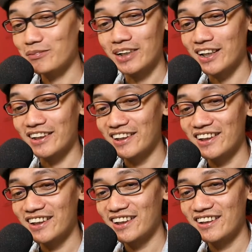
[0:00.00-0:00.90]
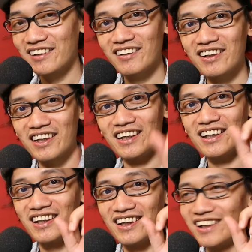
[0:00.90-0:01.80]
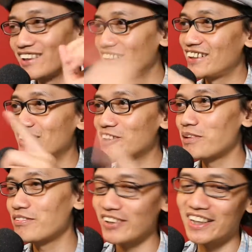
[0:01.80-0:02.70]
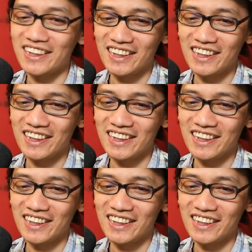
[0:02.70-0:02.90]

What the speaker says: Oh my God. Okay, return to my friend.